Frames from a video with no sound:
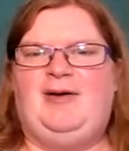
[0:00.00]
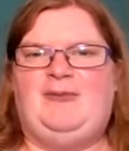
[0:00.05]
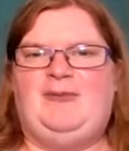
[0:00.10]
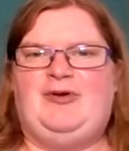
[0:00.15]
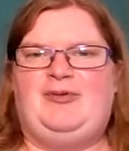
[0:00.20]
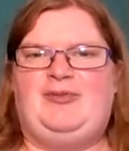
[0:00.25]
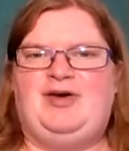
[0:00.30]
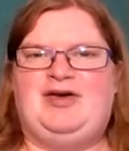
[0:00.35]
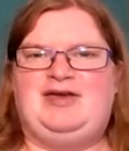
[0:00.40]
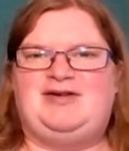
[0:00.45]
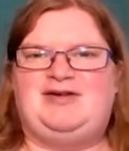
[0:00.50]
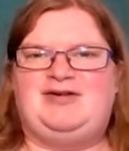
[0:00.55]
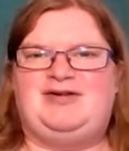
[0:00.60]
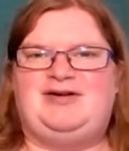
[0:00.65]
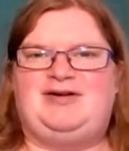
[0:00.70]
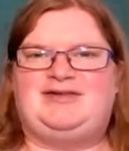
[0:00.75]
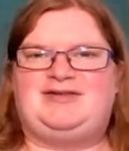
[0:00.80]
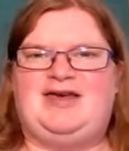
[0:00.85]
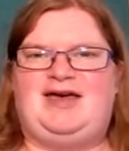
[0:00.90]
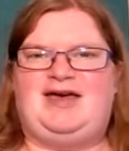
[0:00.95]
Mummy
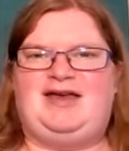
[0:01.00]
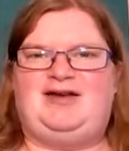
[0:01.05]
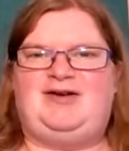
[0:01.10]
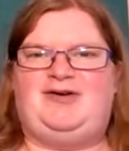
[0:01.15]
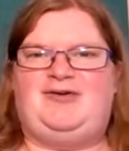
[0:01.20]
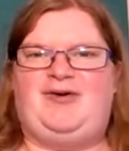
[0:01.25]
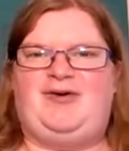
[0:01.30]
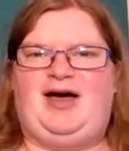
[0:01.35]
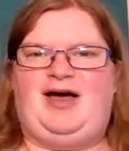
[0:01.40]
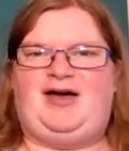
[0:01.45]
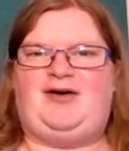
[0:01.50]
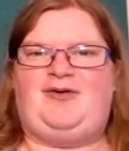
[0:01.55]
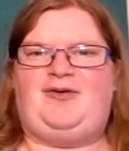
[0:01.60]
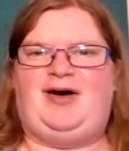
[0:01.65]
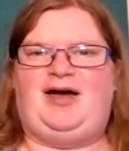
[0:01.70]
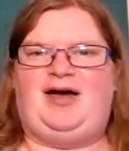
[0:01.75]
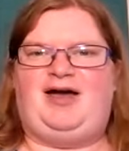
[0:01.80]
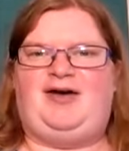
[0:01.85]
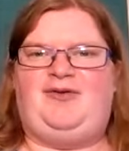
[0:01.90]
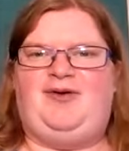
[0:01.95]
duck said quack,
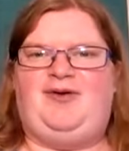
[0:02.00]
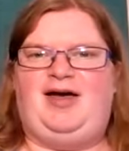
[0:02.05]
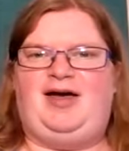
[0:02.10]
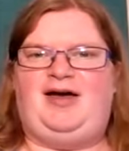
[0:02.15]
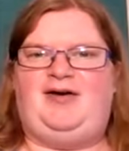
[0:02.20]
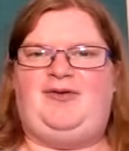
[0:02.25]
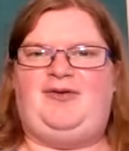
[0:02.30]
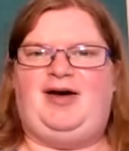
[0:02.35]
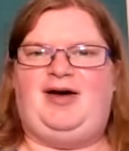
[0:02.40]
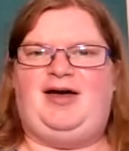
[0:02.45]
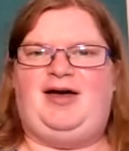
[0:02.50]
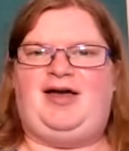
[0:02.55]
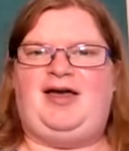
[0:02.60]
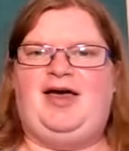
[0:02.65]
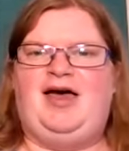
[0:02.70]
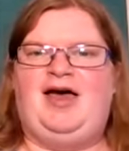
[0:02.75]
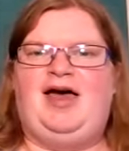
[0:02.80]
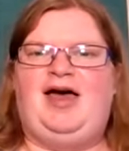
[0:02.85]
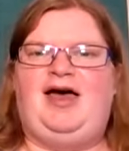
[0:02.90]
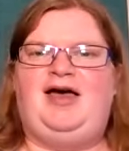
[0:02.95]
quack, quack, quack,
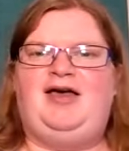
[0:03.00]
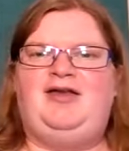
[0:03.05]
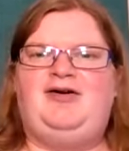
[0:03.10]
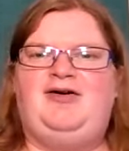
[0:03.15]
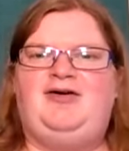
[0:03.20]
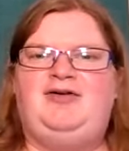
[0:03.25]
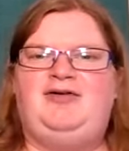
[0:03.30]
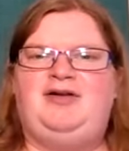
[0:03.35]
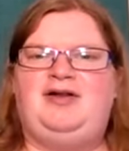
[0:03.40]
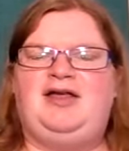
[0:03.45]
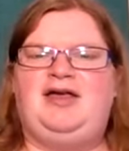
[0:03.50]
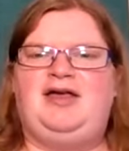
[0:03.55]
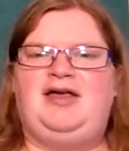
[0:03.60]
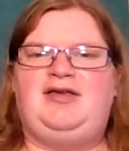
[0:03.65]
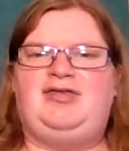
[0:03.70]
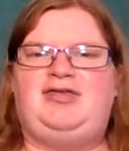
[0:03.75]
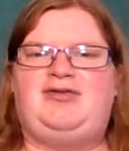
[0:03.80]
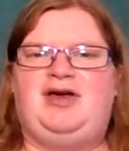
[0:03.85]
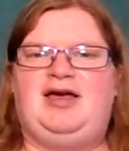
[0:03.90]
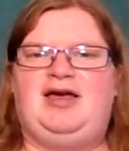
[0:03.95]
and
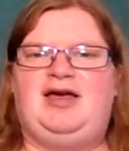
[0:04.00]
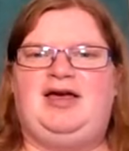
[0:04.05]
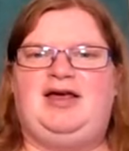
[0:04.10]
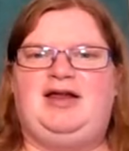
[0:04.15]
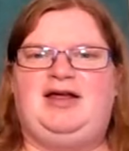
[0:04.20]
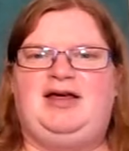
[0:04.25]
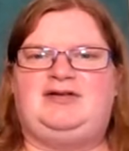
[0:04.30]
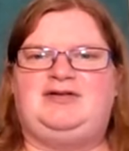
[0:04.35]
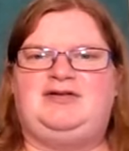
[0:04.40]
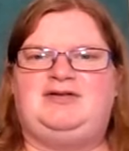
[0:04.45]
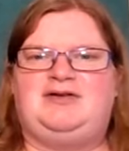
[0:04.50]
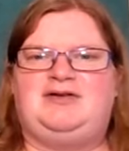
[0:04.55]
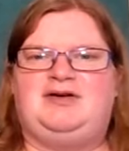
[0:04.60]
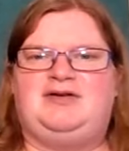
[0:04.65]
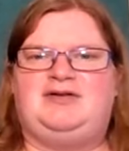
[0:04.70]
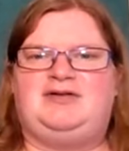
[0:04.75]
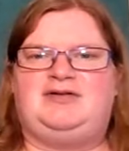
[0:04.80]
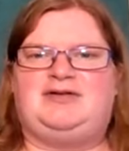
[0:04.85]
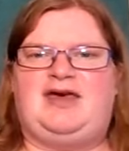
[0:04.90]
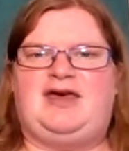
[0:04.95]
only 3 little
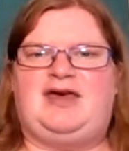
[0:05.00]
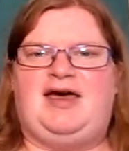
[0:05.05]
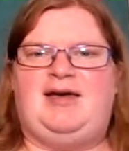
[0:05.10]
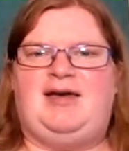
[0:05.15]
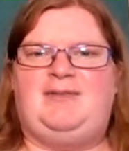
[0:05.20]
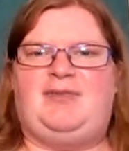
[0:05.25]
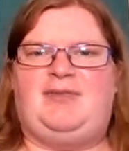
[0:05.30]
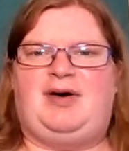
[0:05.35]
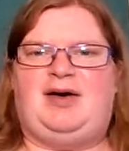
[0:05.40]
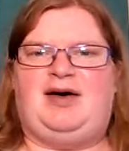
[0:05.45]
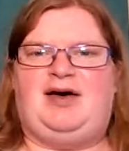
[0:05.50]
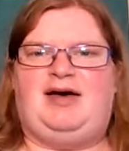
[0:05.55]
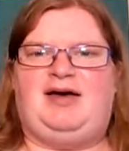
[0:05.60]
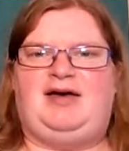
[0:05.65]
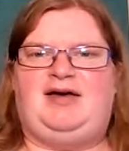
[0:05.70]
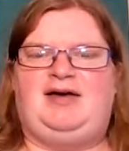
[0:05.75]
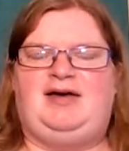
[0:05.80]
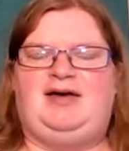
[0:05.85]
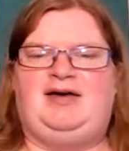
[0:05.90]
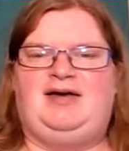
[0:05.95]
ducks came back.